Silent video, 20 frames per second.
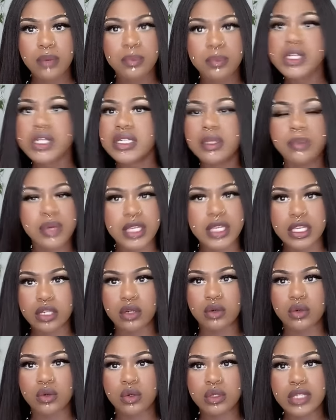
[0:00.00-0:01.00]
Pull and
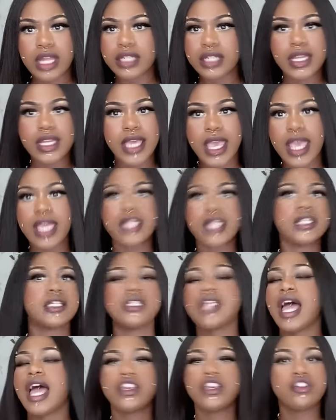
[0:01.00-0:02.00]
peel. Like the candy.
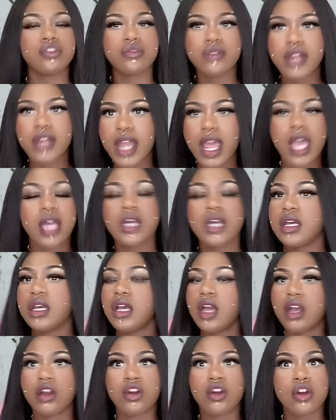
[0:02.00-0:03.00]
Like, your neck,
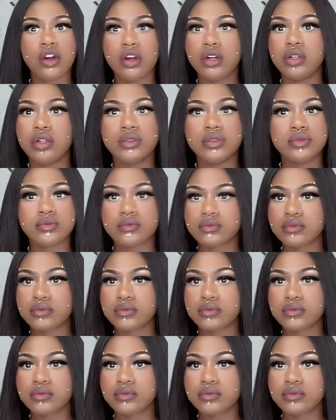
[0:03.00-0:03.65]
girl,